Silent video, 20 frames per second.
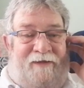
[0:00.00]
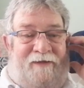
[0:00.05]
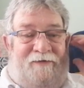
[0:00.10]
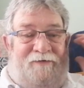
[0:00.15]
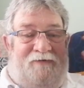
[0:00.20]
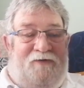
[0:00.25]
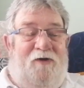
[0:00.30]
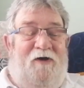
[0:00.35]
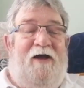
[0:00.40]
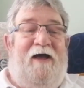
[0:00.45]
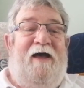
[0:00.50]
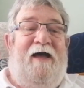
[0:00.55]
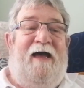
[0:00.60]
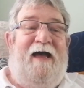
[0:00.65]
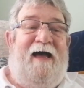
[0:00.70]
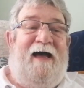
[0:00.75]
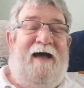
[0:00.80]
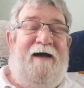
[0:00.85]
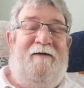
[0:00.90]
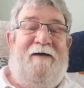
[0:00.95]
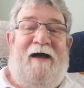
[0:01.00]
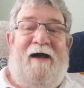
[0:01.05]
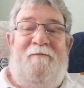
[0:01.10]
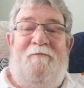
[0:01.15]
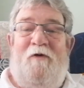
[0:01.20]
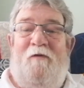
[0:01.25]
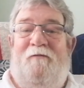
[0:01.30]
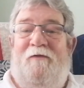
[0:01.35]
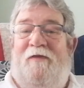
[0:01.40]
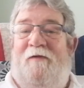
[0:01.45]
So I'm
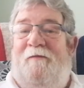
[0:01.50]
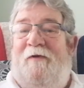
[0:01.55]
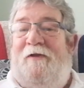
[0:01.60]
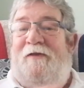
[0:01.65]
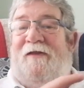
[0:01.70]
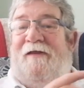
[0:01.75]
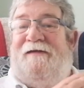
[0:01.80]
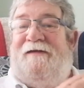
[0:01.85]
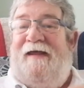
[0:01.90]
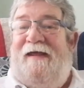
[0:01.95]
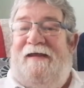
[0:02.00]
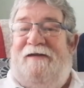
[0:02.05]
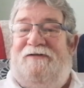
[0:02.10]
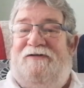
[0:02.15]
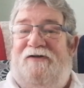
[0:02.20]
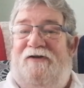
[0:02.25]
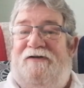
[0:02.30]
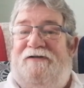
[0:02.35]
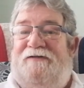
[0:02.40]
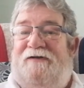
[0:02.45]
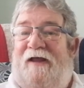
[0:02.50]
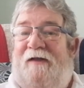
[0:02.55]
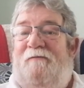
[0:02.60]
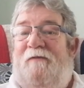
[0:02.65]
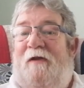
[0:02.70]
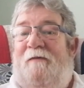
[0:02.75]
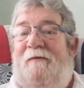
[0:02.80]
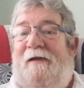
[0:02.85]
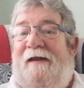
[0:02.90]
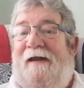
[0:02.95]
over the moon. The t-shirts
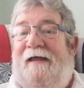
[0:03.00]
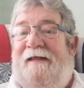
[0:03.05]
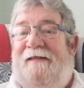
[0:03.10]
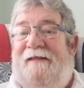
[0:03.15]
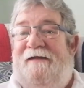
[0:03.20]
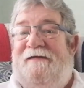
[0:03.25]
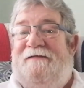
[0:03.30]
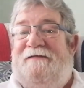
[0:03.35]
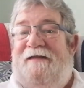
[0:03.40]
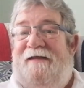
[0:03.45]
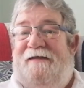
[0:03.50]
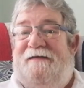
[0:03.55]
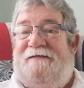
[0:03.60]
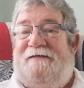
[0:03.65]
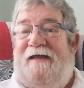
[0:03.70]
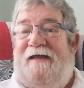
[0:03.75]
will be like this